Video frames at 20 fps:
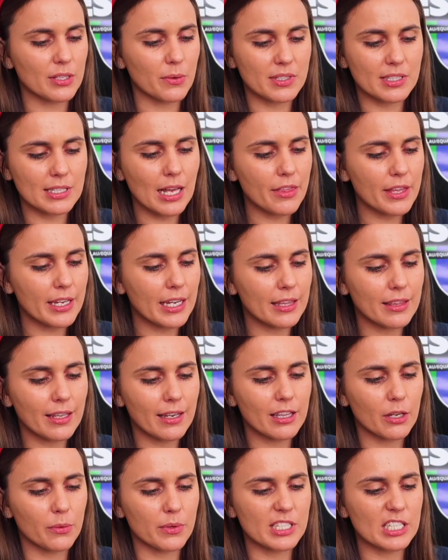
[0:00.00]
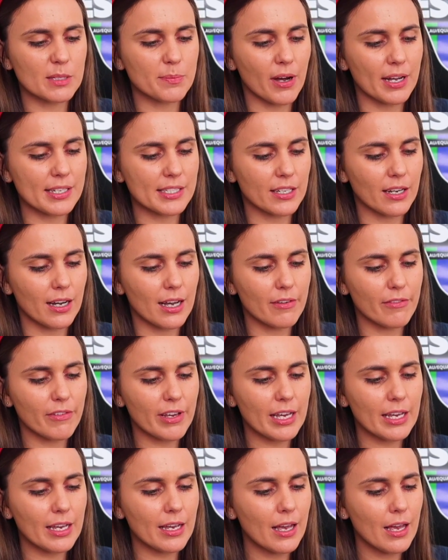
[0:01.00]
There was nothing in there that was spicy
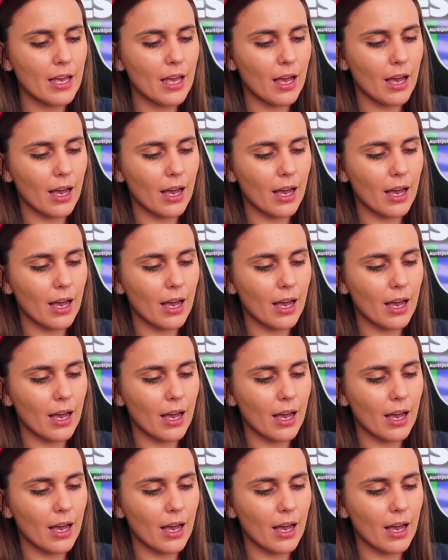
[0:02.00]
IV.